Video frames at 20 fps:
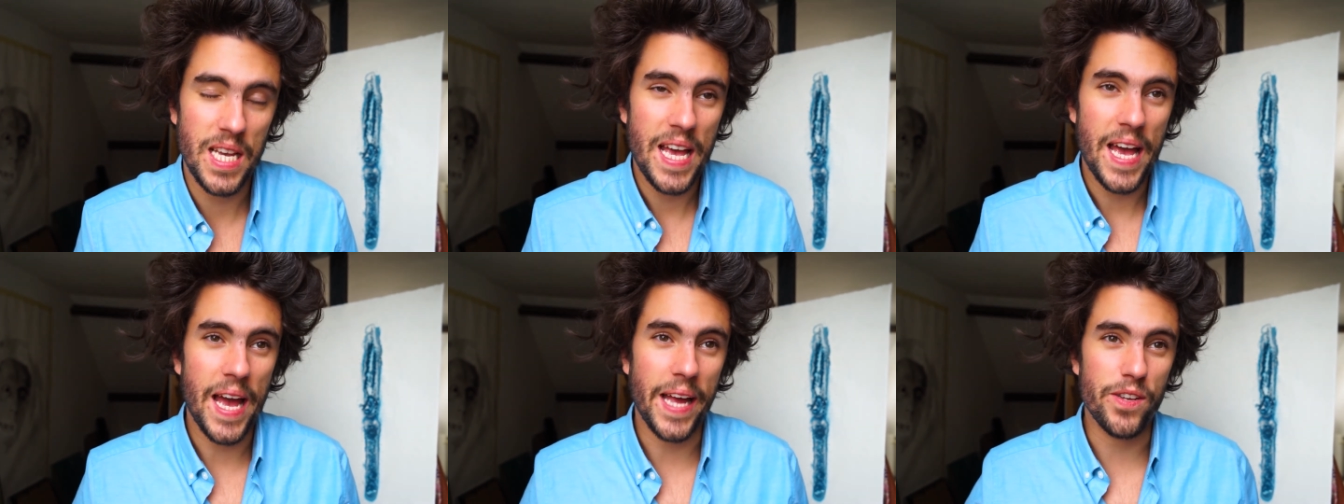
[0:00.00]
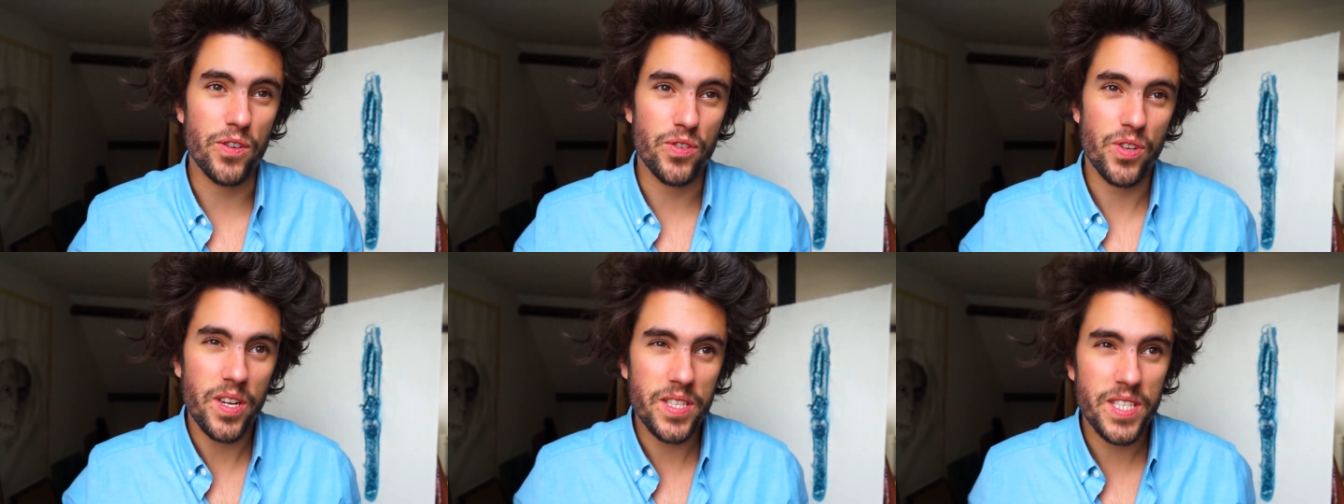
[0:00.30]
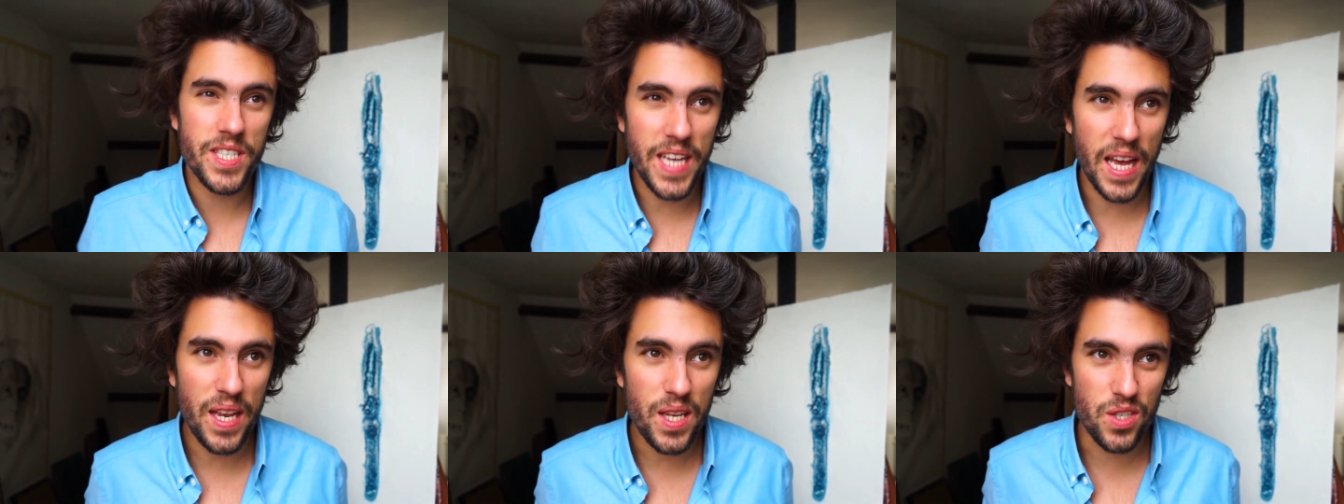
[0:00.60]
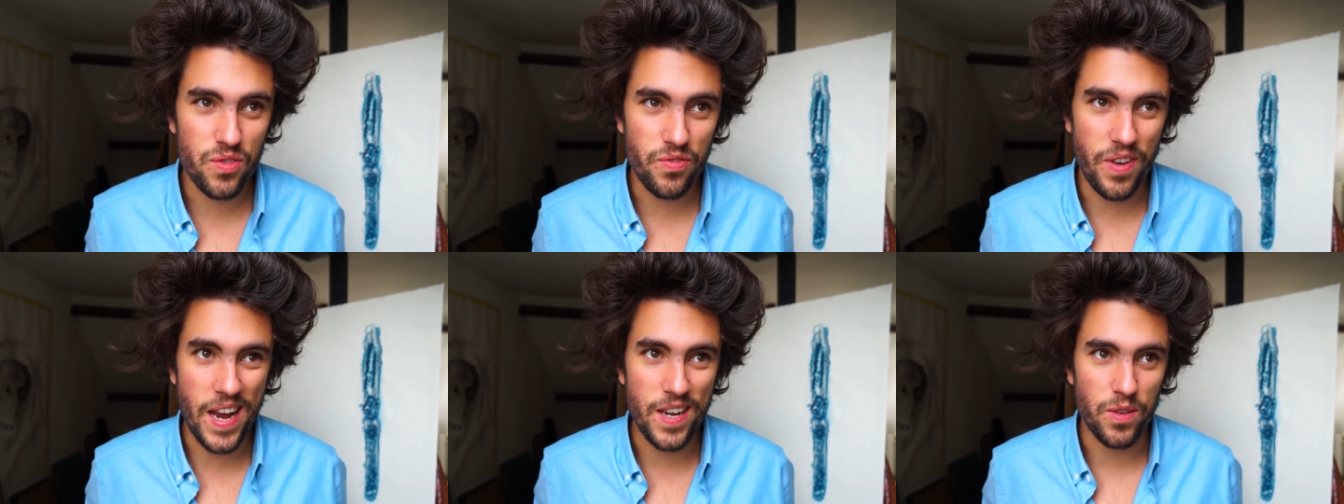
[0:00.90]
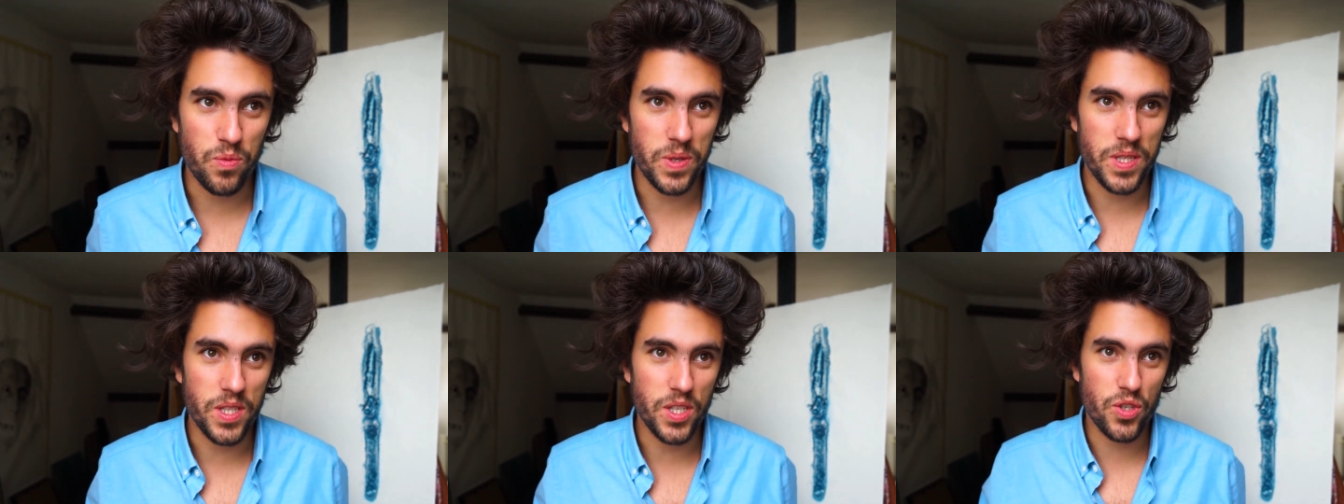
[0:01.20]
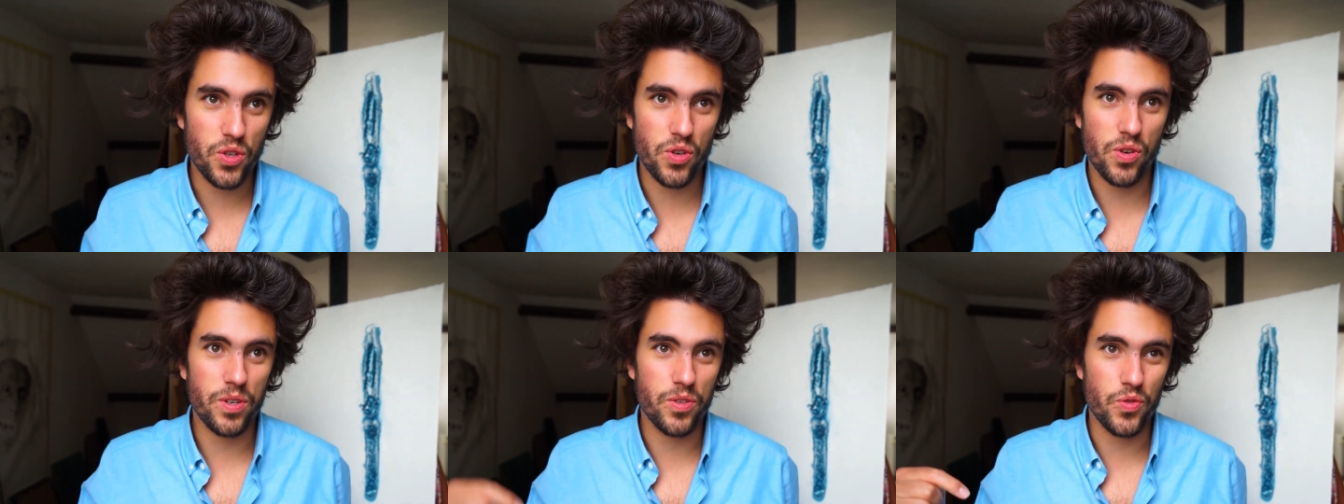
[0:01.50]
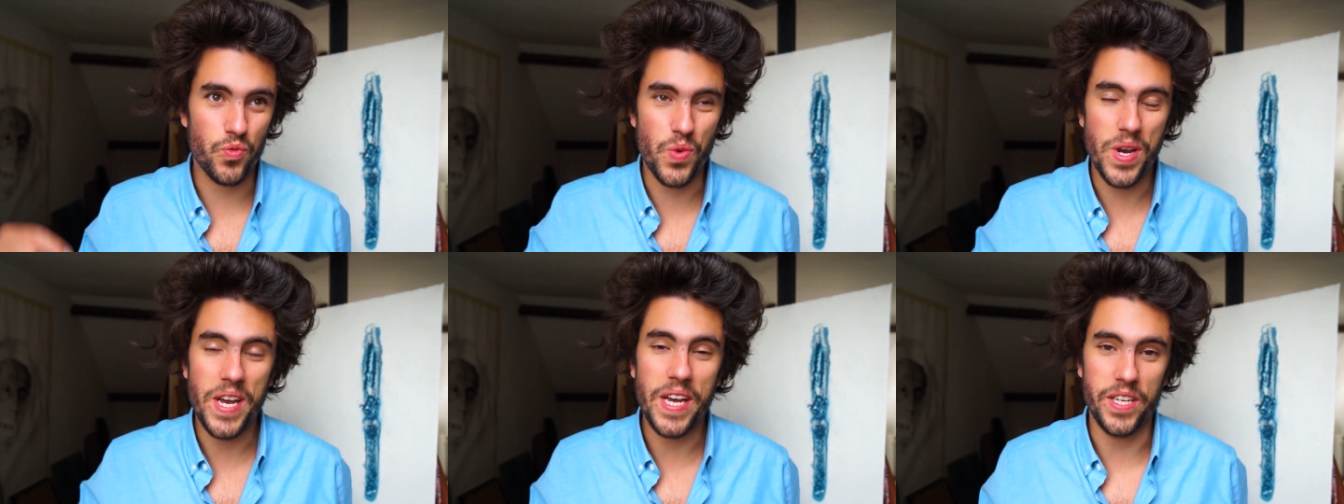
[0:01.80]
and you're not satisfied with the
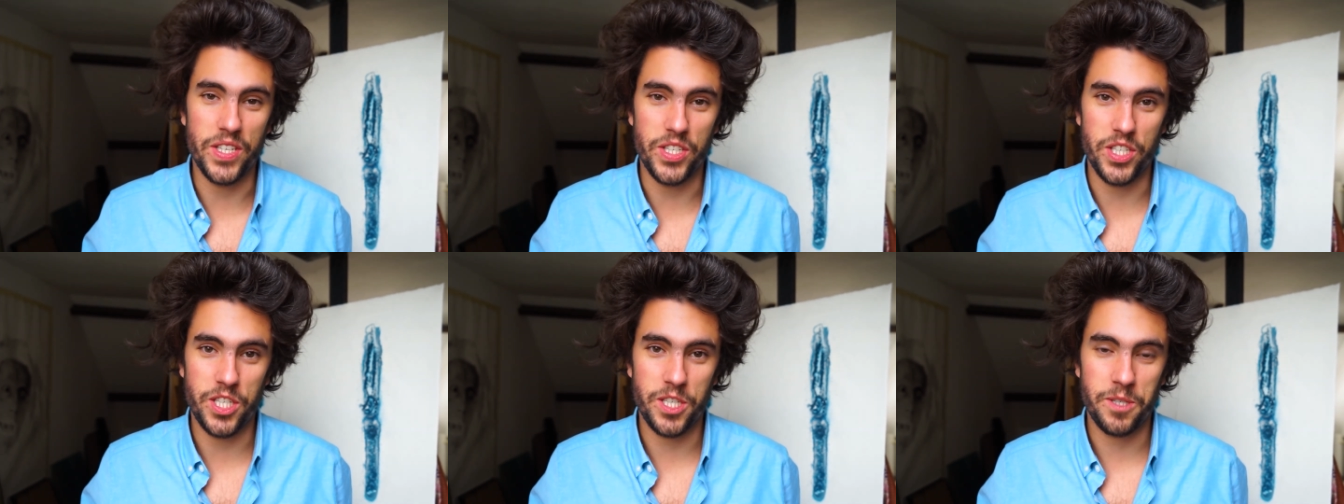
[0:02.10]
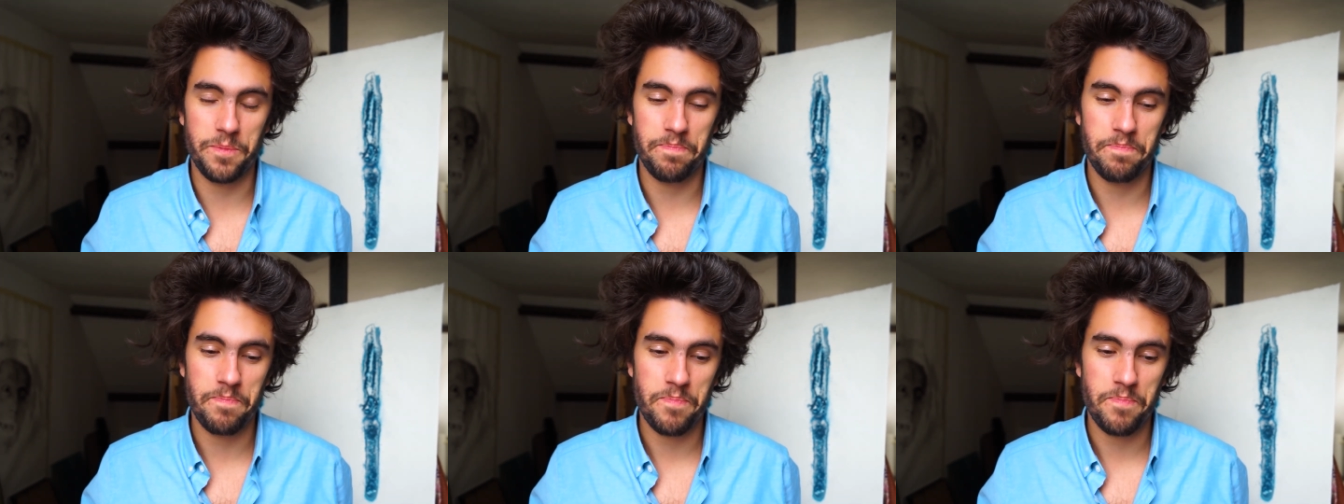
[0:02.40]
current wage,